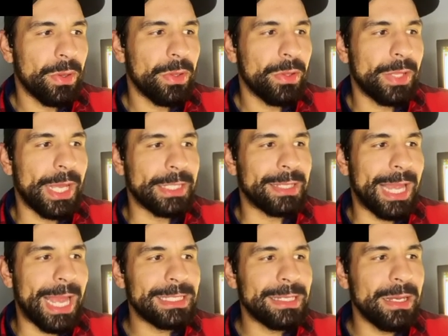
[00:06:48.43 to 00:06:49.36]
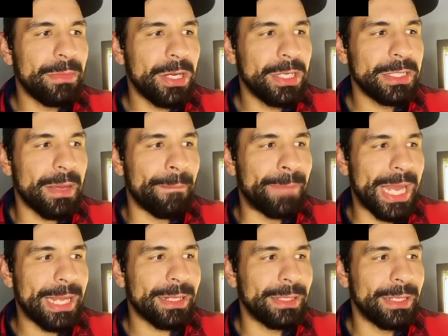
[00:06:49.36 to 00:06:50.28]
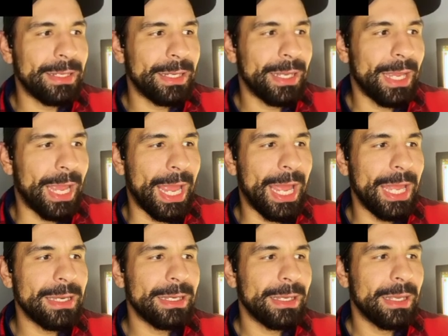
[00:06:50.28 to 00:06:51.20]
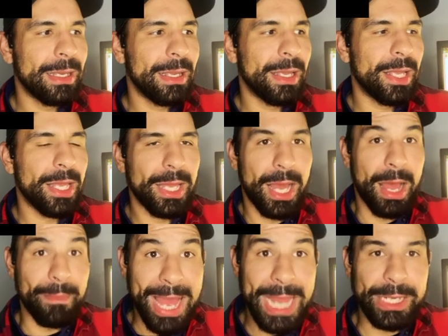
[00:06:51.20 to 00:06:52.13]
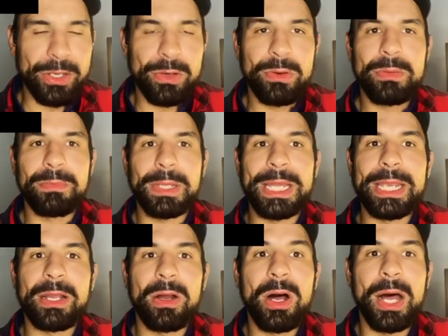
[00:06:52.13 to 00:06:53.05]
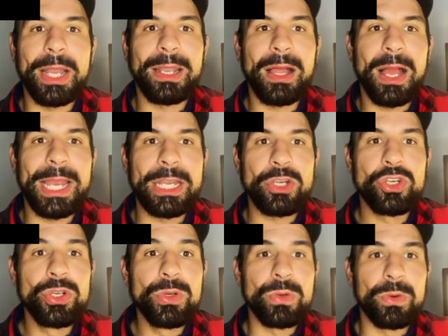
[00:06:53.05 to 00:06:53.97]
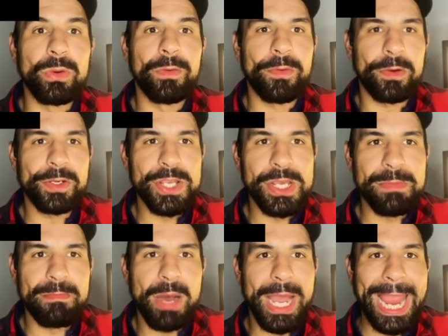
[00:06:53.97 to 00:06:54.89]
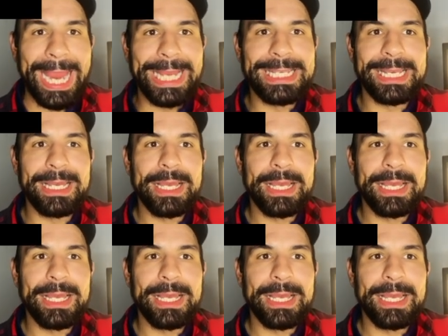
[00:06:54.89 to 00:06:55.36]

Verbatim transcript: that's Eyssimont, Backlund, and Amadio playing on line two for Team Mike.